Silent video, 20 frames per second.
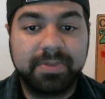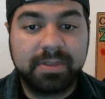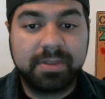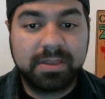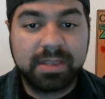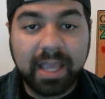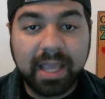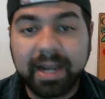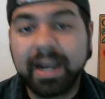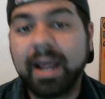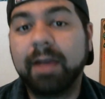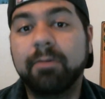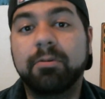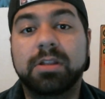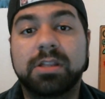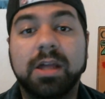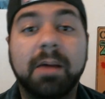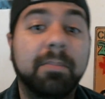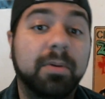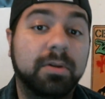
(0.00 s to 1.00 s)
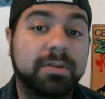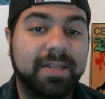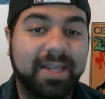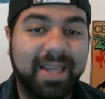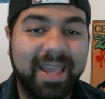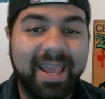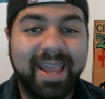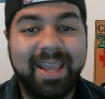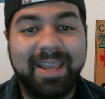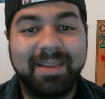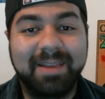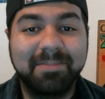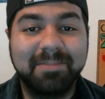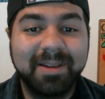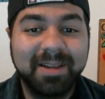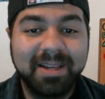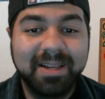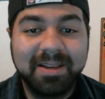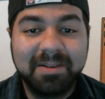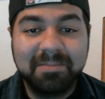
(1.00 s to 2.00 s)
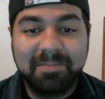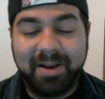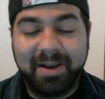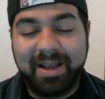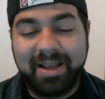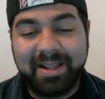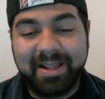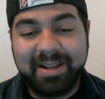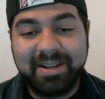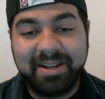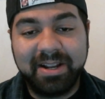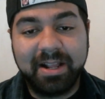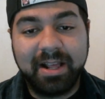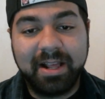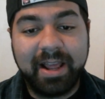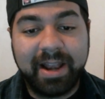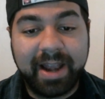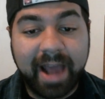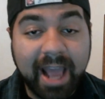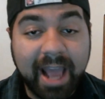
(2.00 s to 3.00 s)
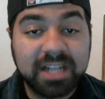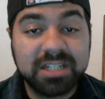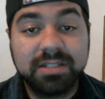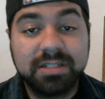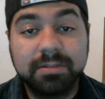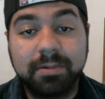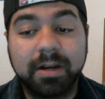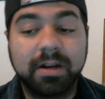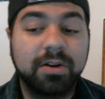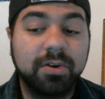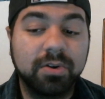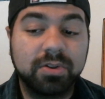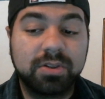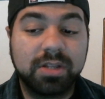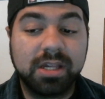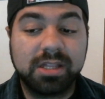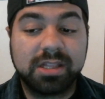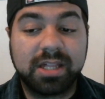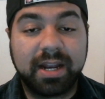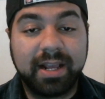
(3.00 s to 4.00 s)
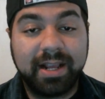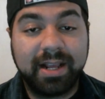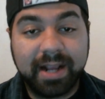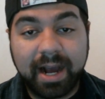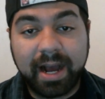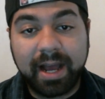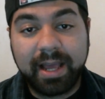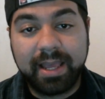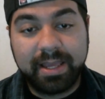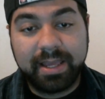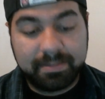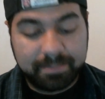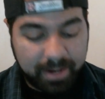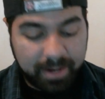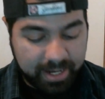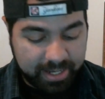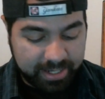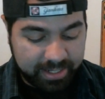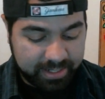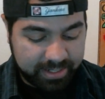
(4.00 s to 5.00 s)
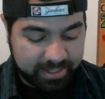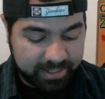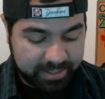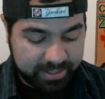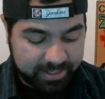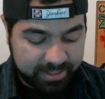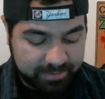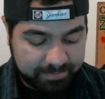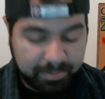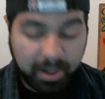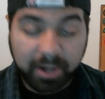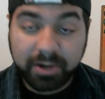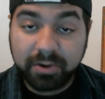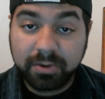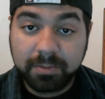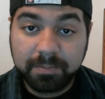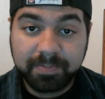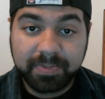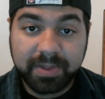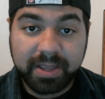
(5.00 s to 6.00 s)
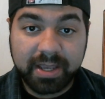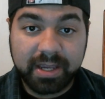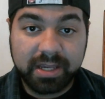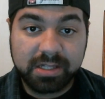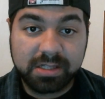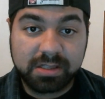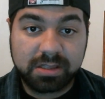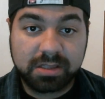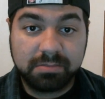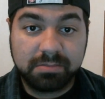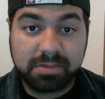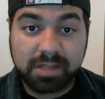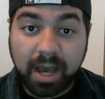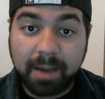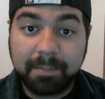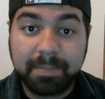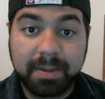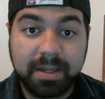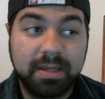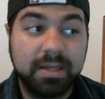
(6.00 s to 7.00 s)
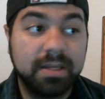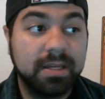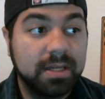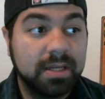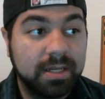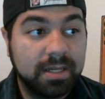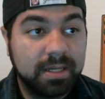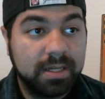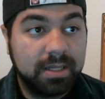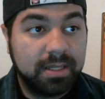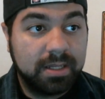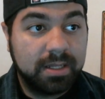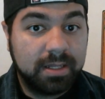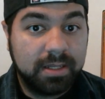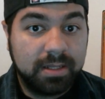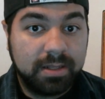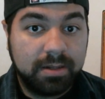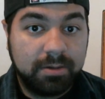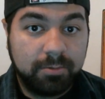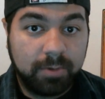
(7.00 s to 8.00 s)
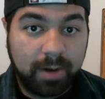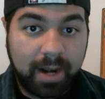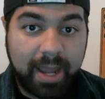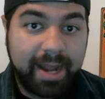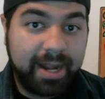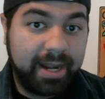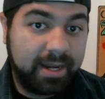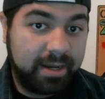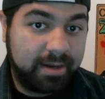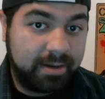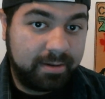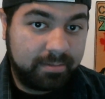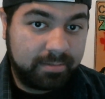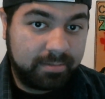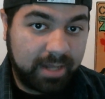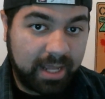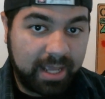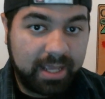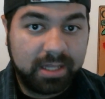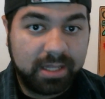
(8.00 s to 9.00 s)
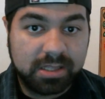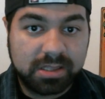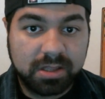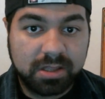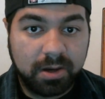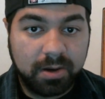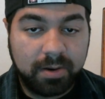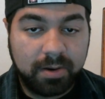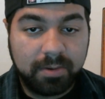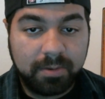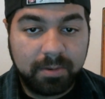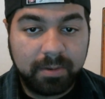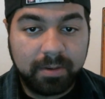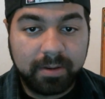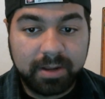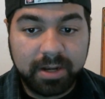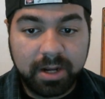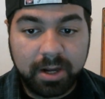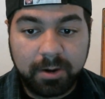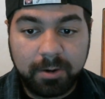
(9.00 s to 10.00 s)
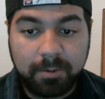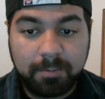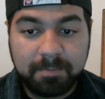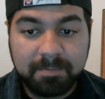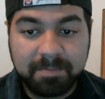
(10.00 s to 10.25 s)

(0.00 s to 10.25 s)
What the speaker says: thing that resembles a game. And actually one of the cool things that I got in my bundle is some zombie related things. So, you know,